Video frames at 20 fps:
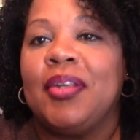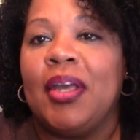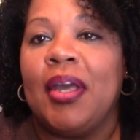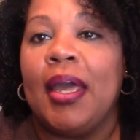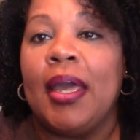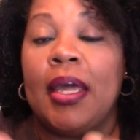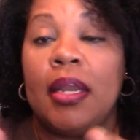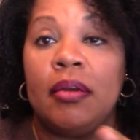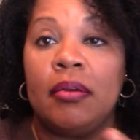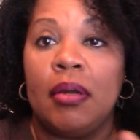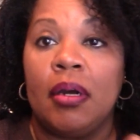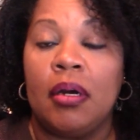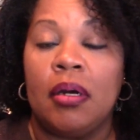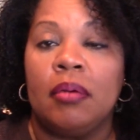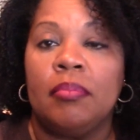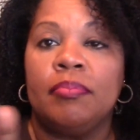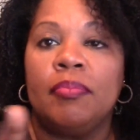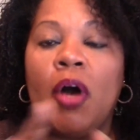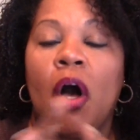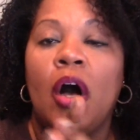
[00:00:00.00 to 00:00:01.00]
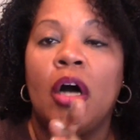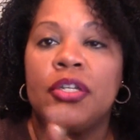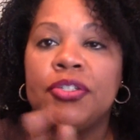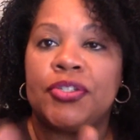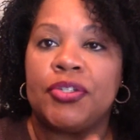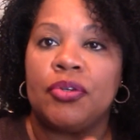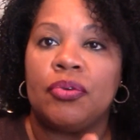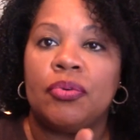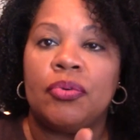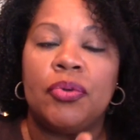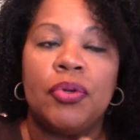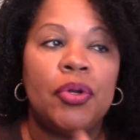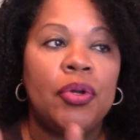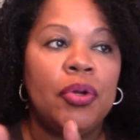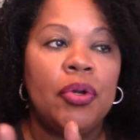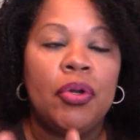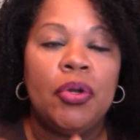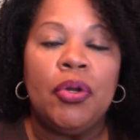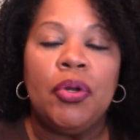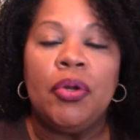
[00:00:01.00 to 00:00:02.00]
And also,
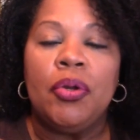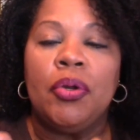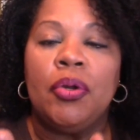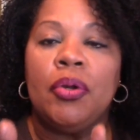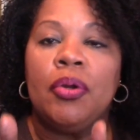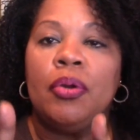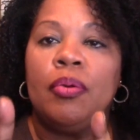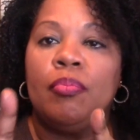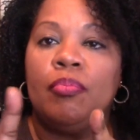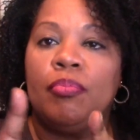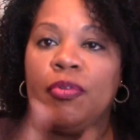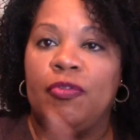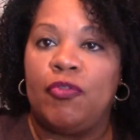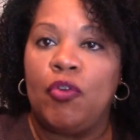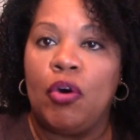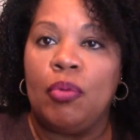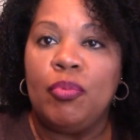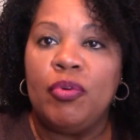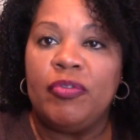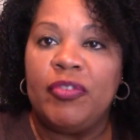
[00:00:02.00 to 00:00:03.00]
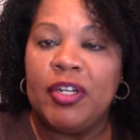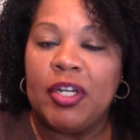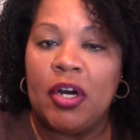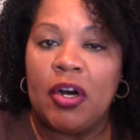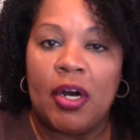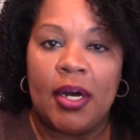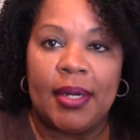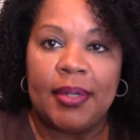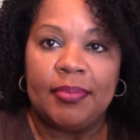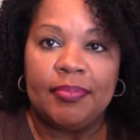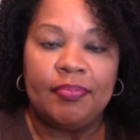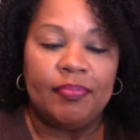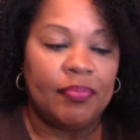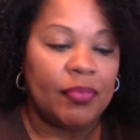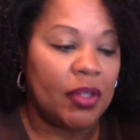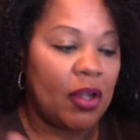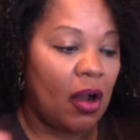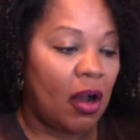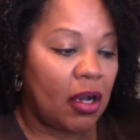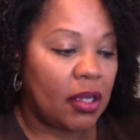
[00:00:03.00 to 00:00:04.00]
before moving on,
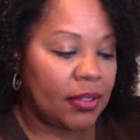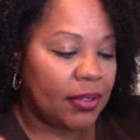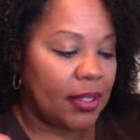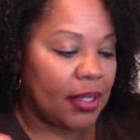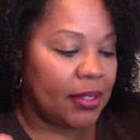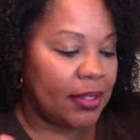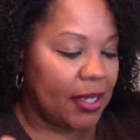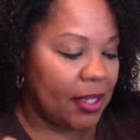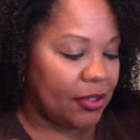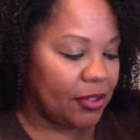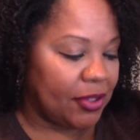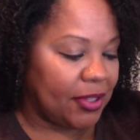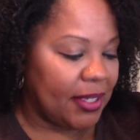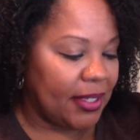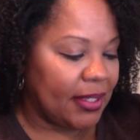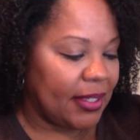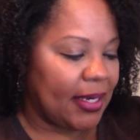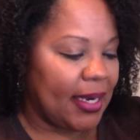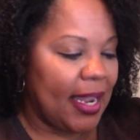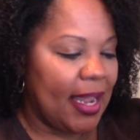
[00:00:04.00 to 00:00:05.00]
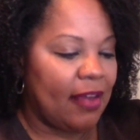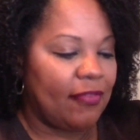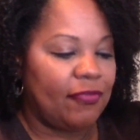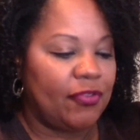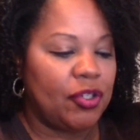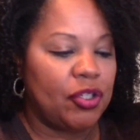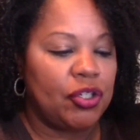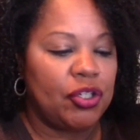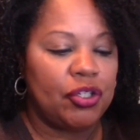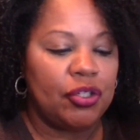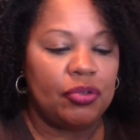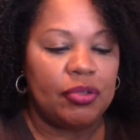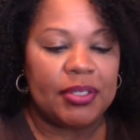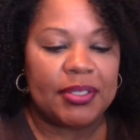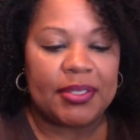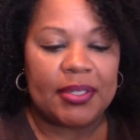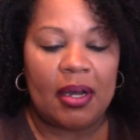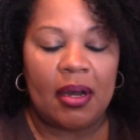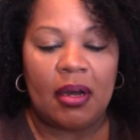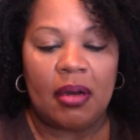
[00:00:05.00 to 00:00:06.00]
another thing that I have for you to do is